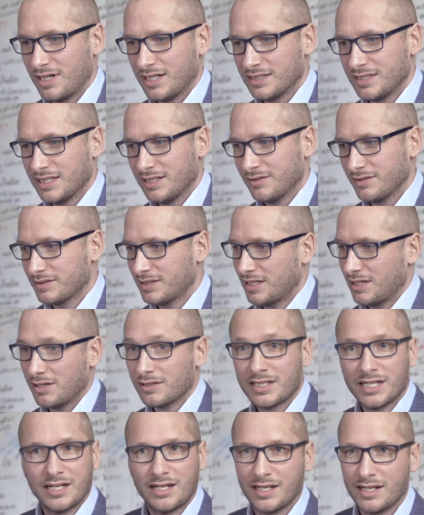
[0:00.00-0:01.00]
idea and say,
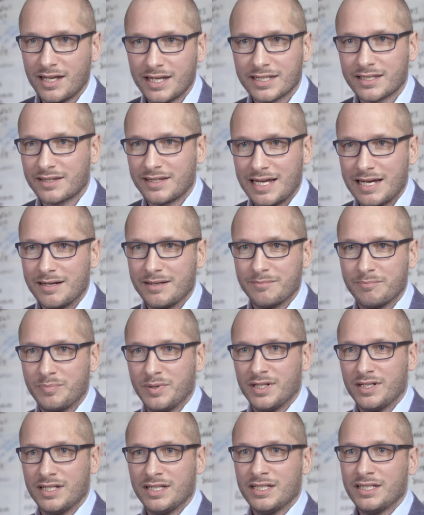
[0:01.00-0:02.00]
okay, I like that,
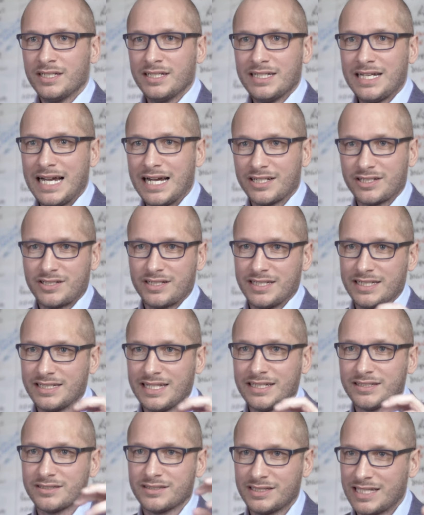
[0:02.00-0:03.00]
but actually
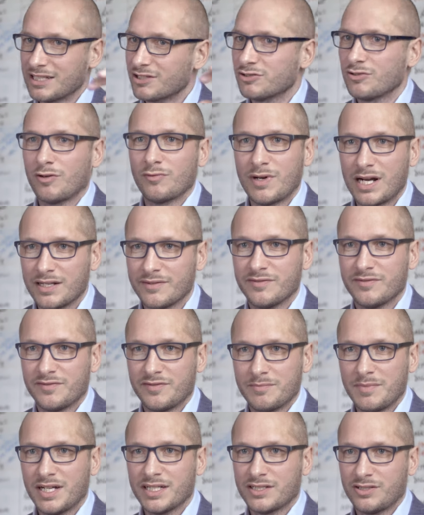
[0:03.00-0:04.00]
that's not relevant
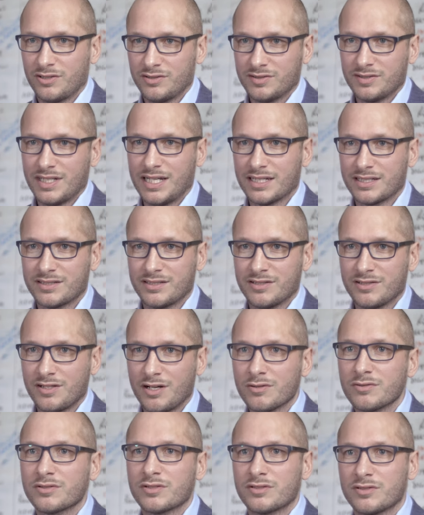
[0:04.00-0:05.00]
for my context. And
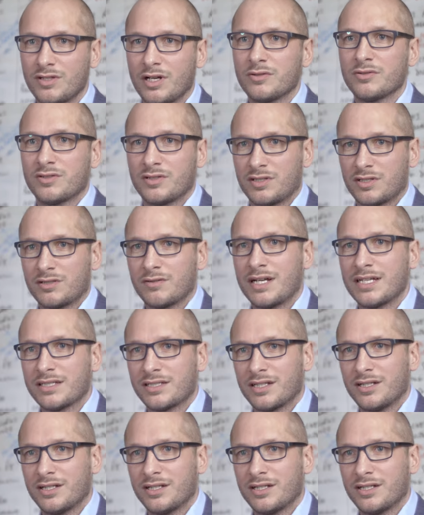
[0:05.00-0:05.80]
those are the great